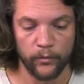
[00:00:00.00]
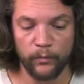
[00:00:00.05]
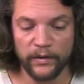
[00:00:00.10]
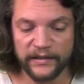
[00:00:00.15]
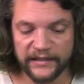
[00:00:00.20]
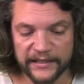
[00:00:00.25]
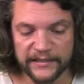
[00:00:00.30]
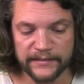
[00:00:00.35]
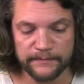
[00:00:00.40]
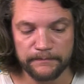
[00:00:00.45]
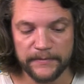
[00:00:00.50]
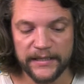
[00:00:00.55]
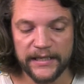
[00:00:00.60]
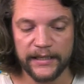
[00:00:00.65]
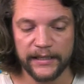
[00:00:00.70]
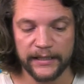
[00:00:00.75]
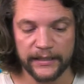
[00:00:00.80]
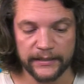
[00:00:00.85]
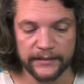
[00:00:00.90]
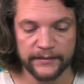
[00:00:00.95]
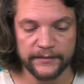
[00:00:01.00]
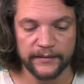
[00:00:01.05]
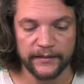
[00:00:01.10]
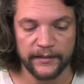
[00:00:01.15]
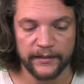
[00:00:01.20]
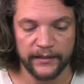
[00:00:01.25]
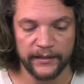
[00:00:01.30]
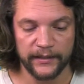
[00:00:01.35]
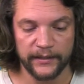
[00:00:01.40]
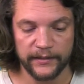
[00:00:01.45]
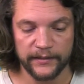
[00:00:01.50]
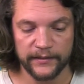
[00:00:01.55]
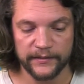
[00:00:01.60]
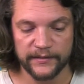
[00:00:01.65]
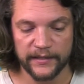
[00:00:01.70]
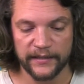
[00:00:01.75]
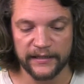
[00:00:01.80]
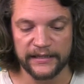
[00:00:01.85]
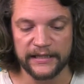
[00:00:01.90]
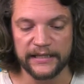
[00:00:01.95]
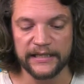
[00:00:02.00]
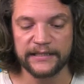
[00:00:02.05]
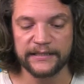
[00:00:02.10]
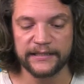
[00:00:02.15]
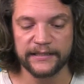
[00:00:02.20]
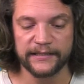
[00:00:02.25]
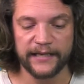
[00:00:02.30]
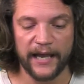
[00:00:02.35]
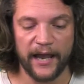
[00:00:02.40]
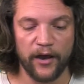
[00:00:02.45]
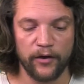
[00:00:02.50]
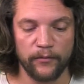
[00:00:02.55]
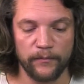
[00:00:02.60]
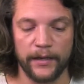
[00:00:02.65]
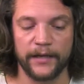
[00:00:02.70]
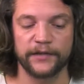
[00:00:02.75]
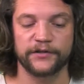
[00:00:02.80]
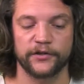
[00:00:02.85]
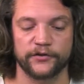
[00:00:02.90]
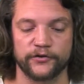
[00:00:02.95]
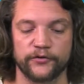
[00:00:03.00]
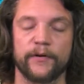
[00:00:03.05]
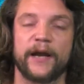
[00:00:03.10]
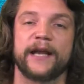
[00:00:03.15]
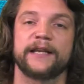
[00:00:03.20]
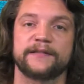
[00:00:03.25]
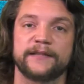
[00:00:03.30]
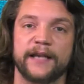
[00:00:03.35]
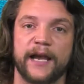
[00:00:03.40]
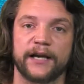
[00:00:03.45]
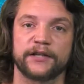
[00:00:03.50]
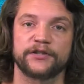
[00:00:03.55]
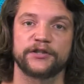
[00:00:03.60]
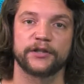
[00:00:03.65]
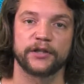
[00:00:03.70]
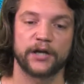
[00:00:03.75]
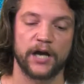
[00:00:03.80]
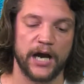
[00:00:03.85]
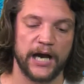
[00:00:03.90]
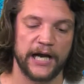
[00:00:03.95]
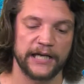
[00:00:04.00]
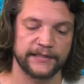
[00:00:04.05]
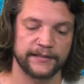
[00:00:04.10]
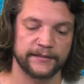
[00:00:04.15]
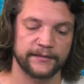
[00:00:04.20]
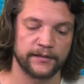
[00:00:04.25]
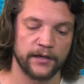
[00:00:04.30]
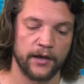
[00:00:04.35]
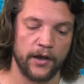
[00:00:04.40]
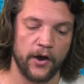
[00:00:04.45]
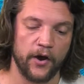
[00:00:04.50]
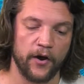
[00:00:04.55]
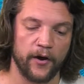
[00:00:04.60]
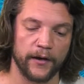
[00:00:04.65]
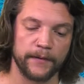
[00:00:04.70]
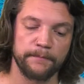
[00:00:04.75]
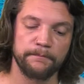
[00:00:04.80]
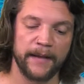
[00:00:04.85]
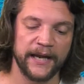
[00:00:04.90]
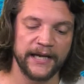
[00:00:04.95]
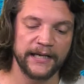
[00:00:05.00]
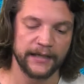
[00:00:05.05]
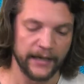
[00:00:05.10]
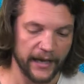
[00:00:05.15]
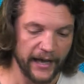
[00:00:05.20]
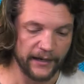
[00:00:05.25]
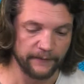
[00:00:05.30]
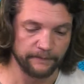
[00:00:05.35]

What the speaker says: What this means is this is how much a transaction costs on mainnet.